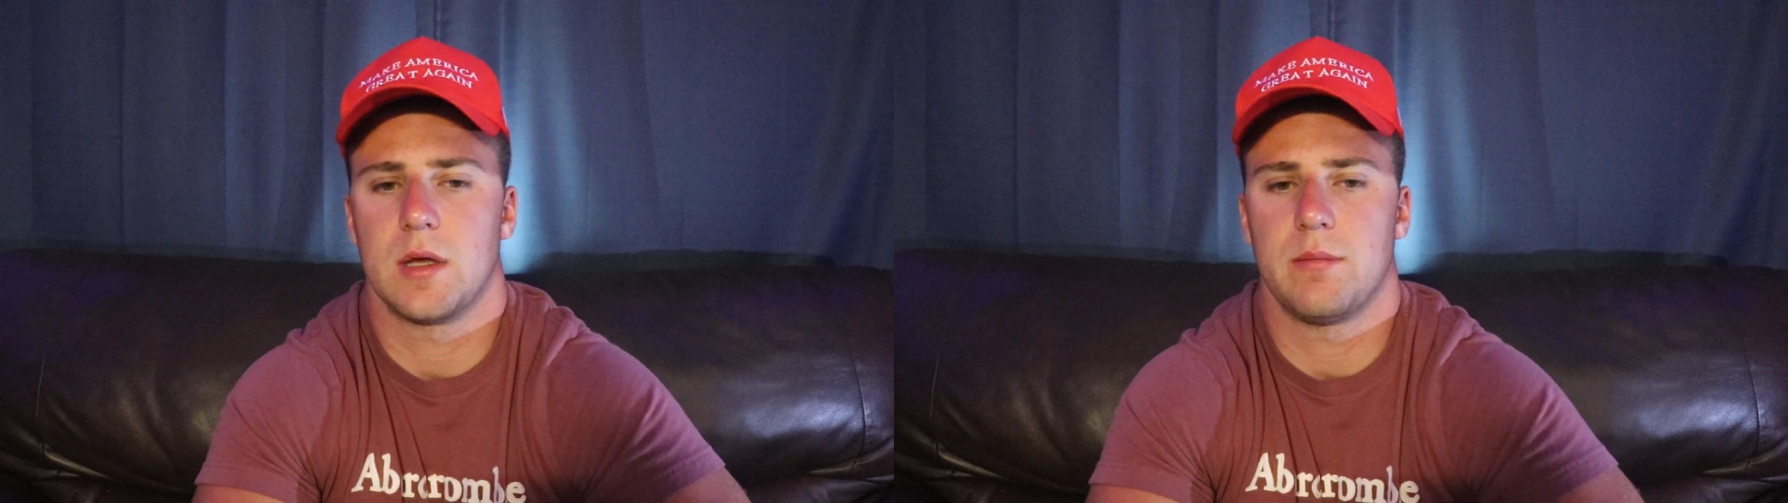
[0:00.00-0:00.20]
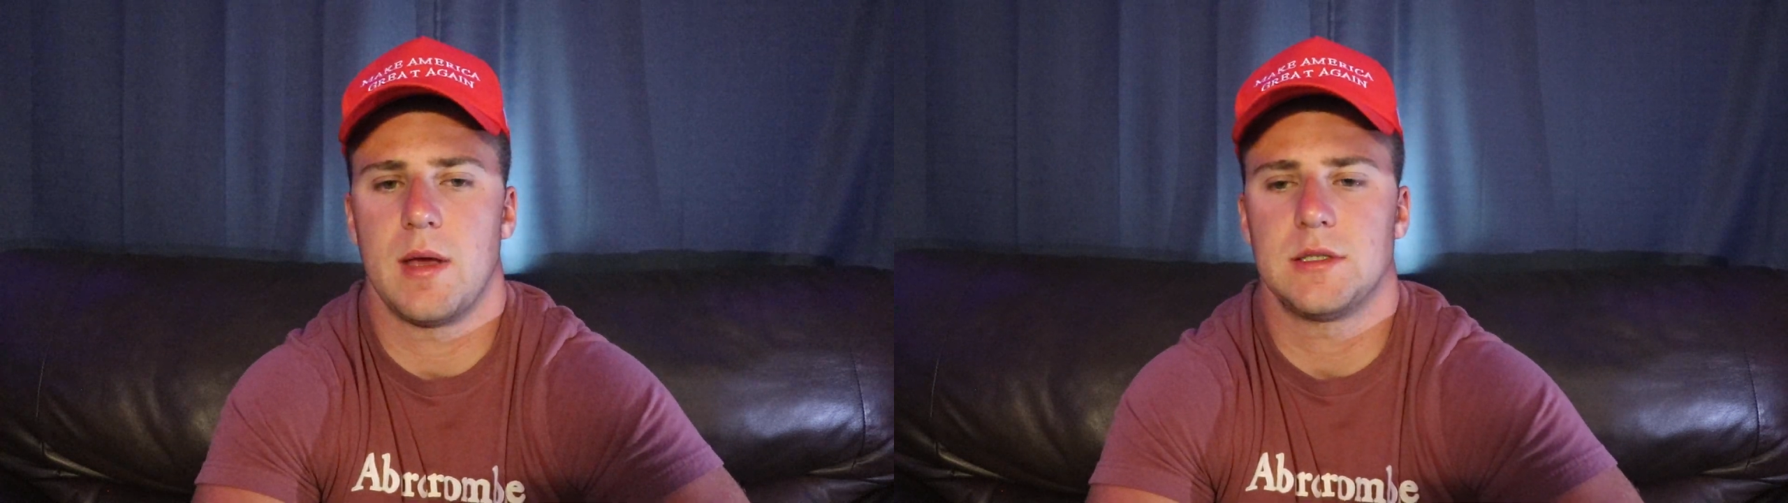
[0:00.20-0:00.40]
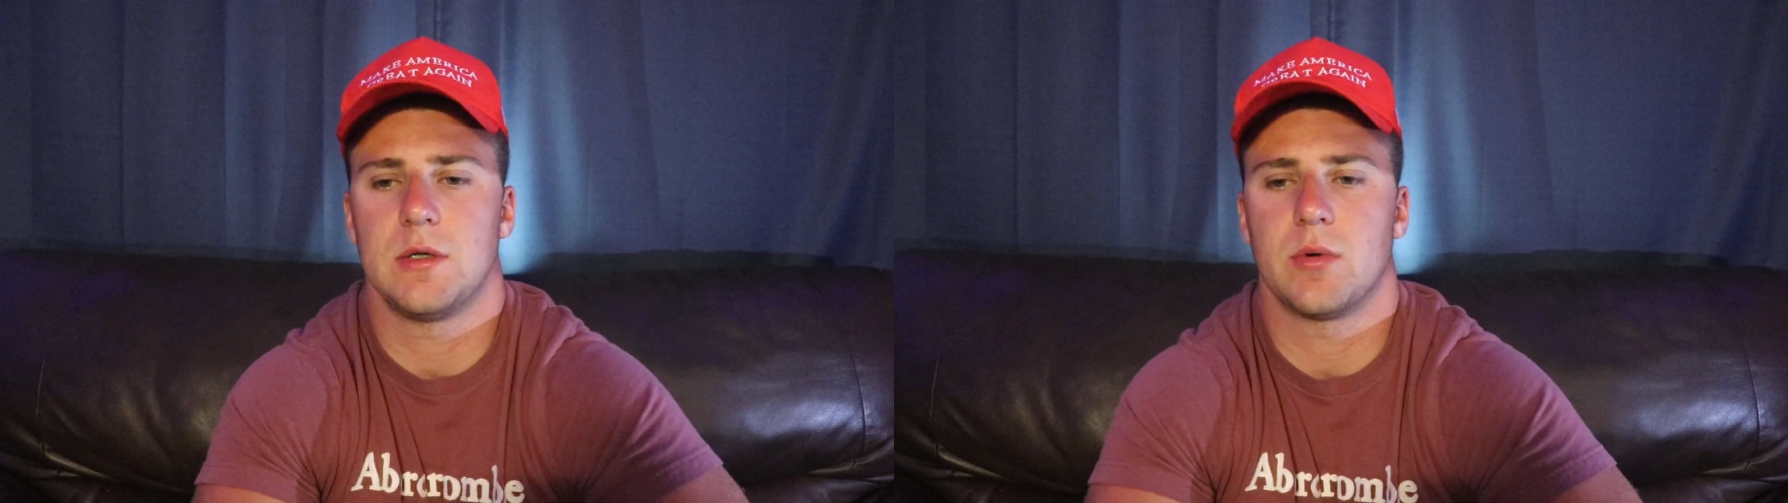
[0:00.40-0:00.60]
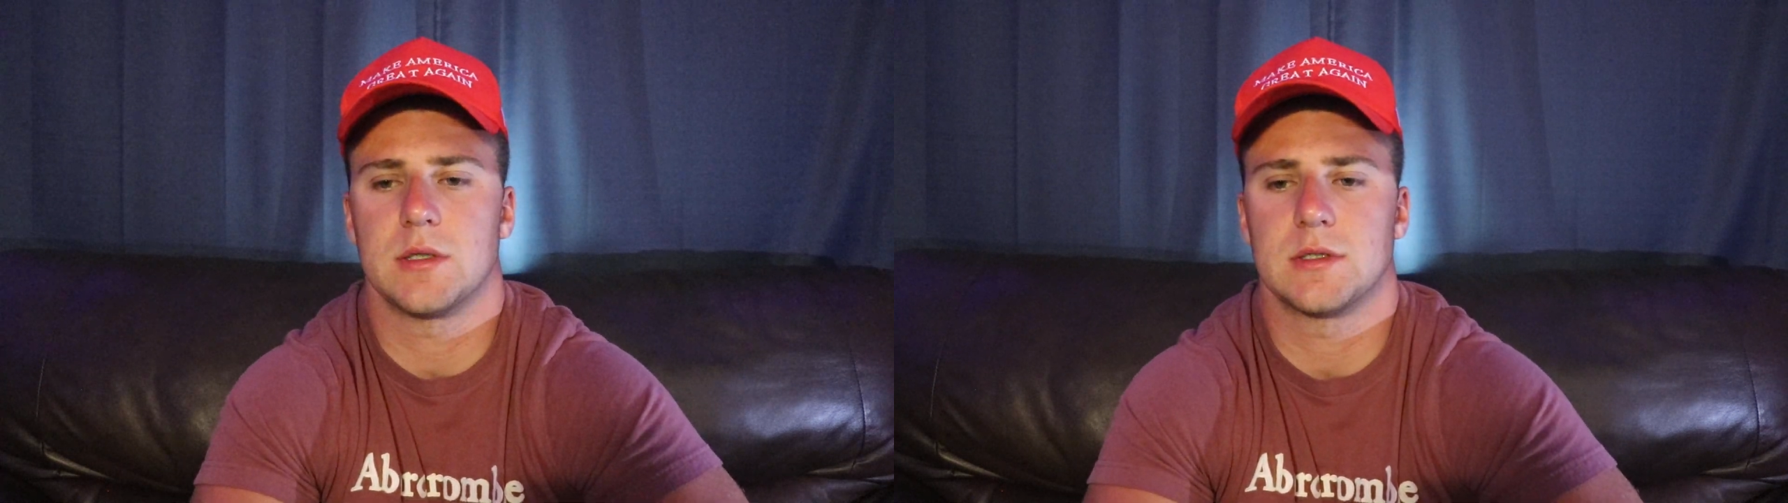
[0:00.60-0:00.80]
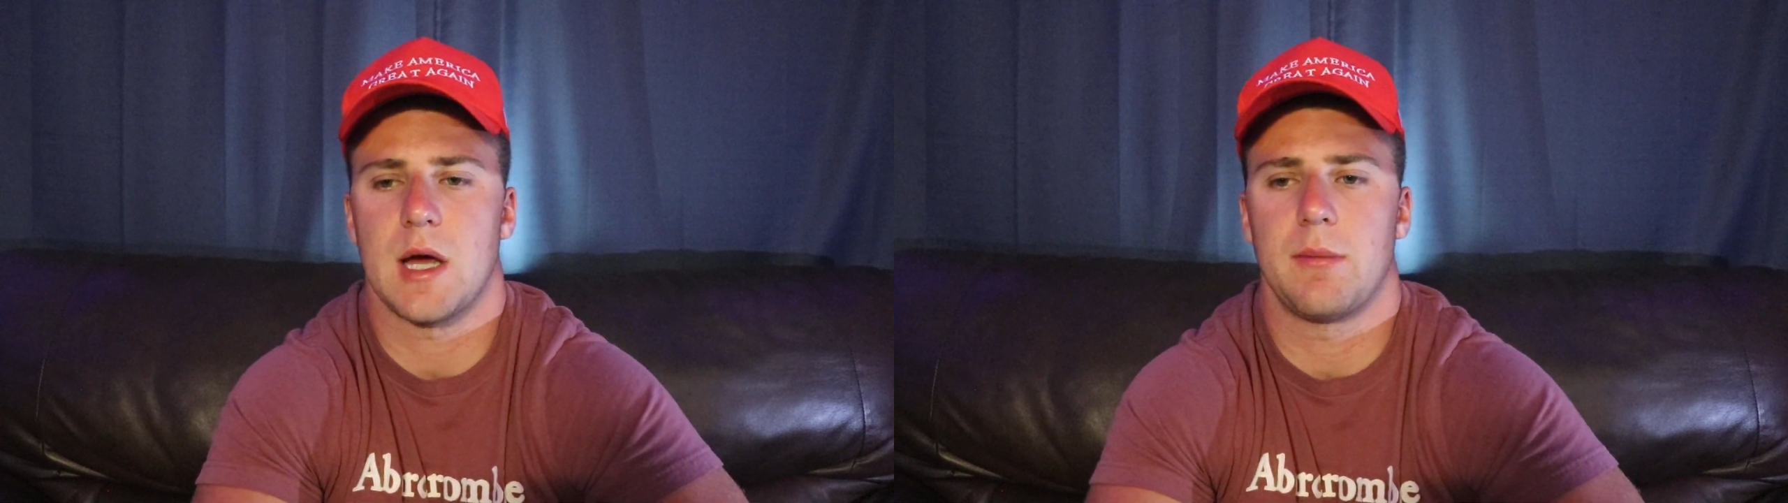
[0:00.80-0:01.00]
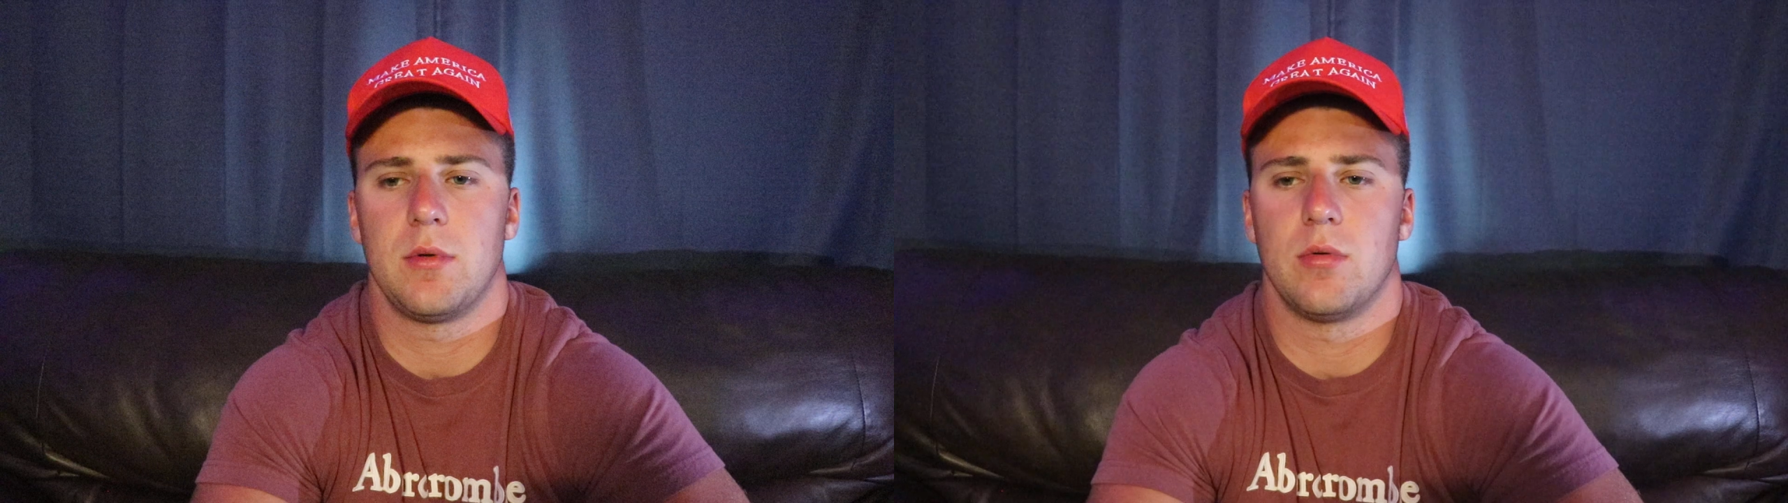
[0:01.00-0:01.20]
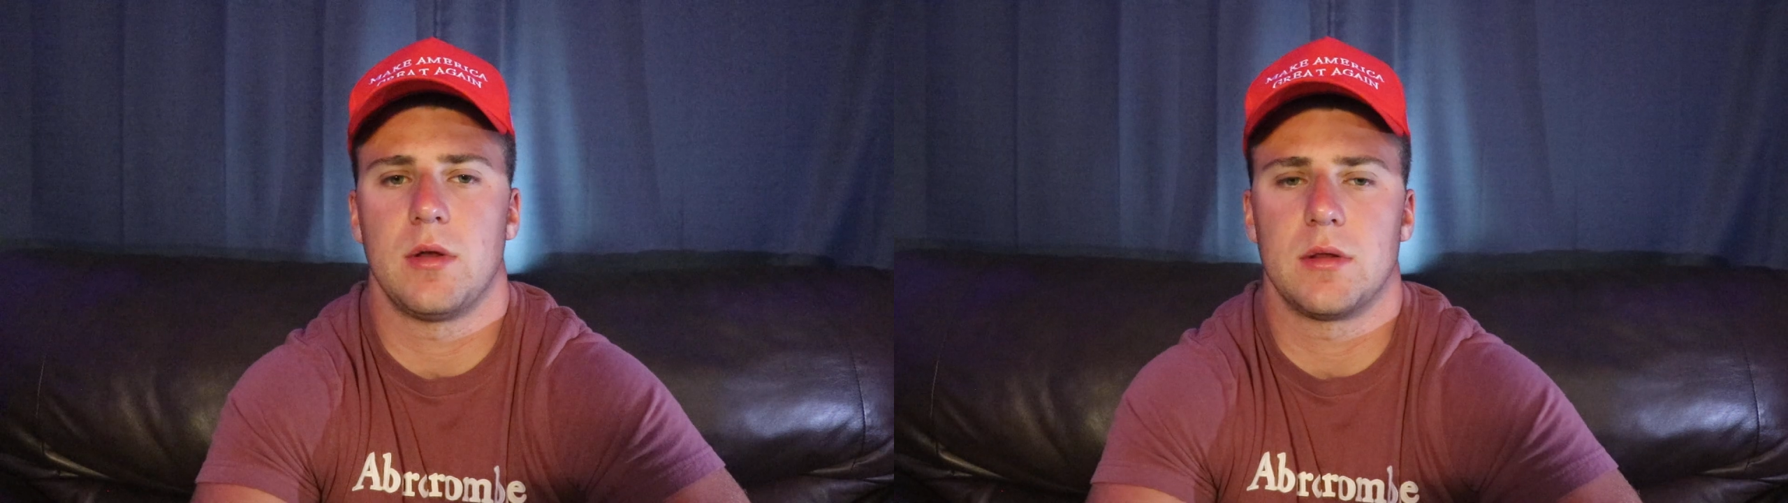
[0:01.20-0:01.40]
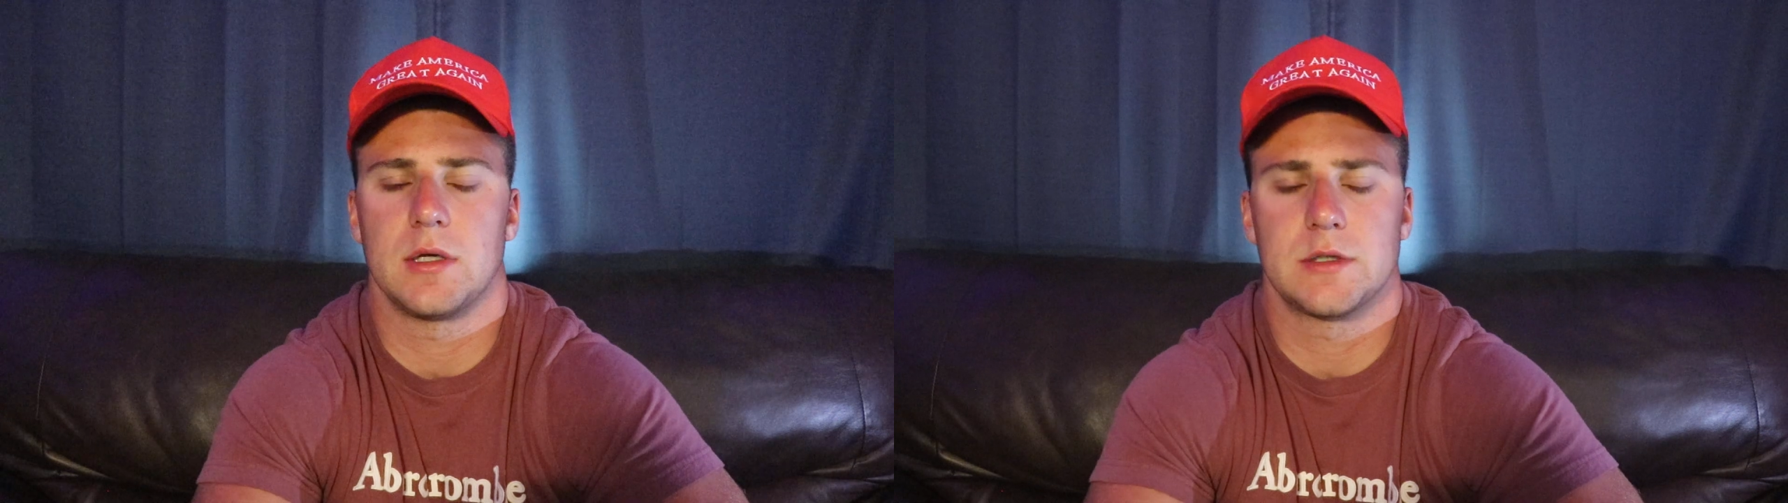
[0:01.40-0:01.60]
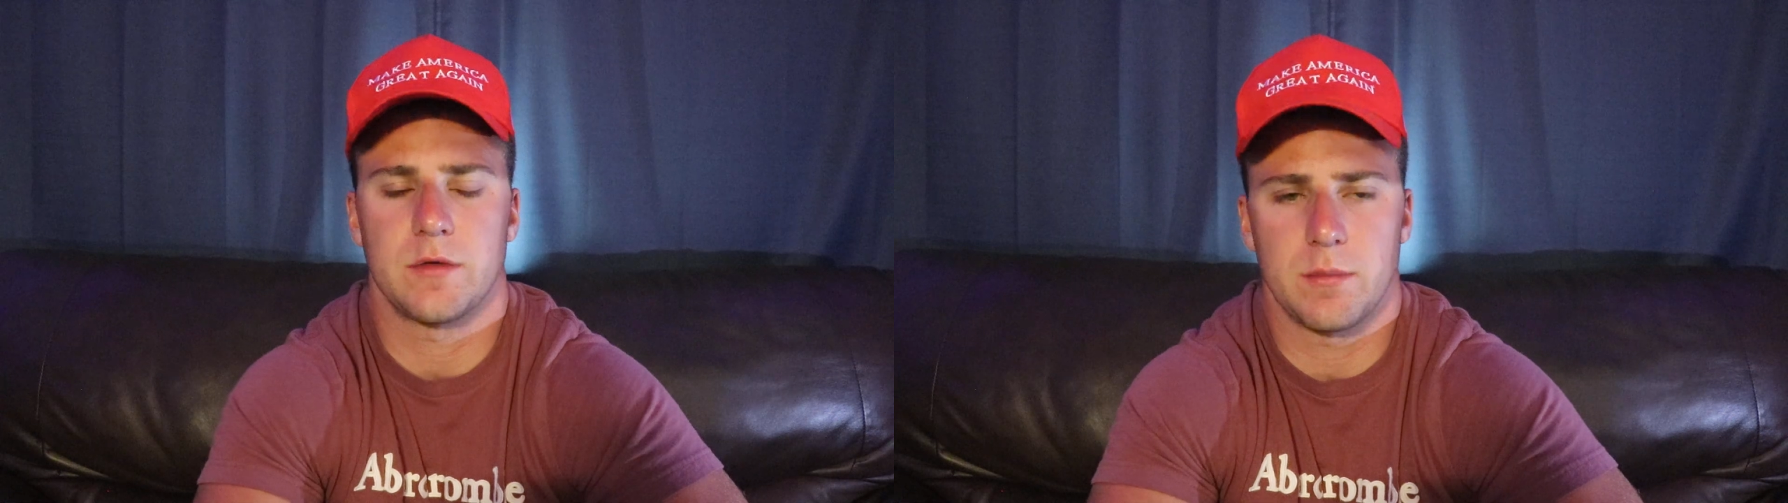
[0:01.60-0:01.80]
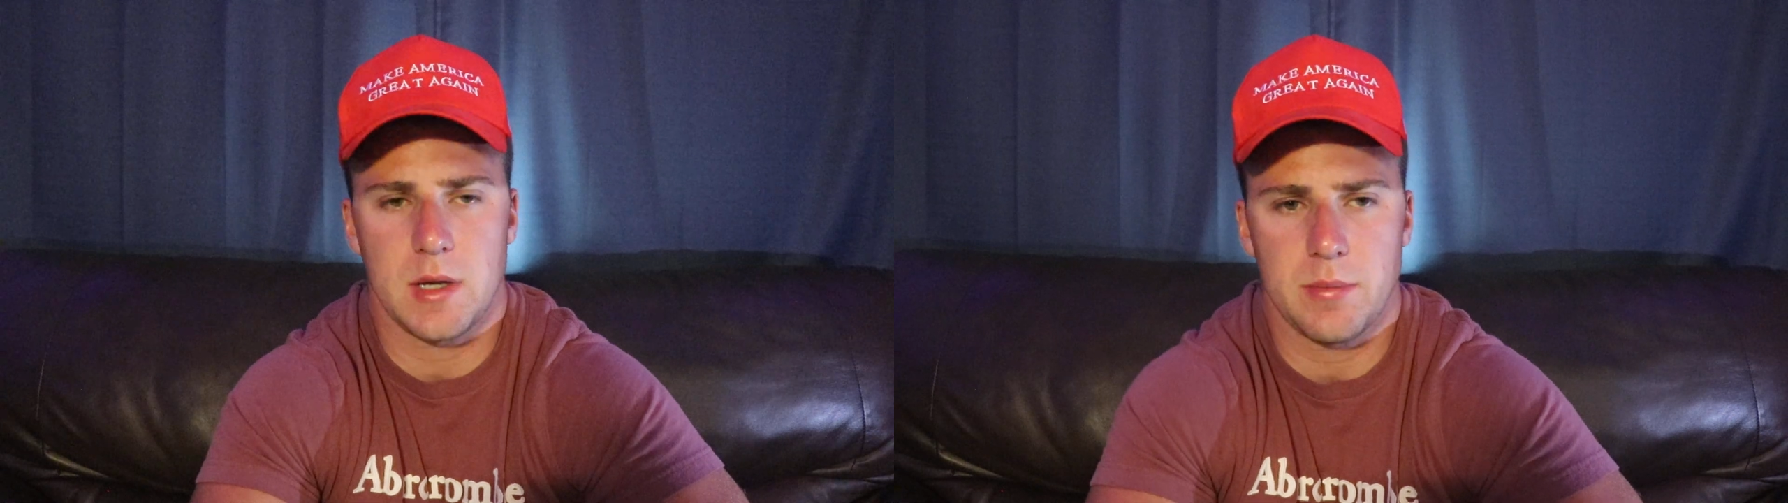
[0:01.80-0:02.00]
It makes you want to stop doing things
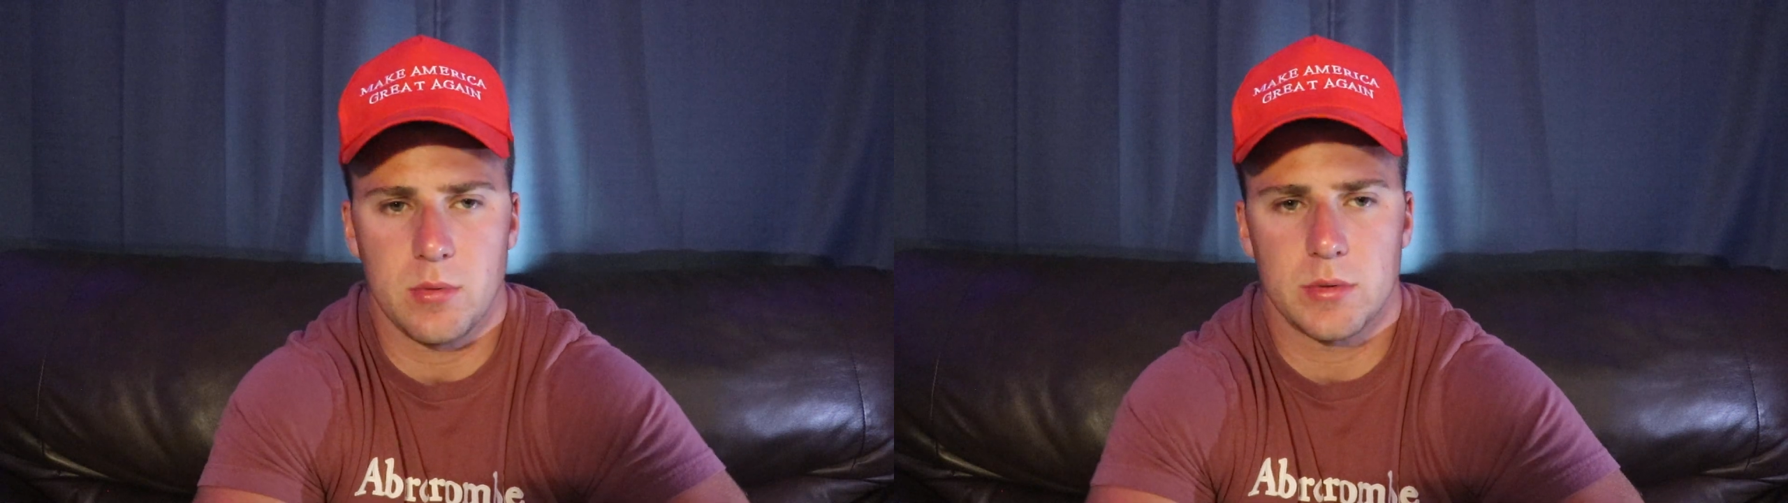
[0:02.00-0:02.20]
for people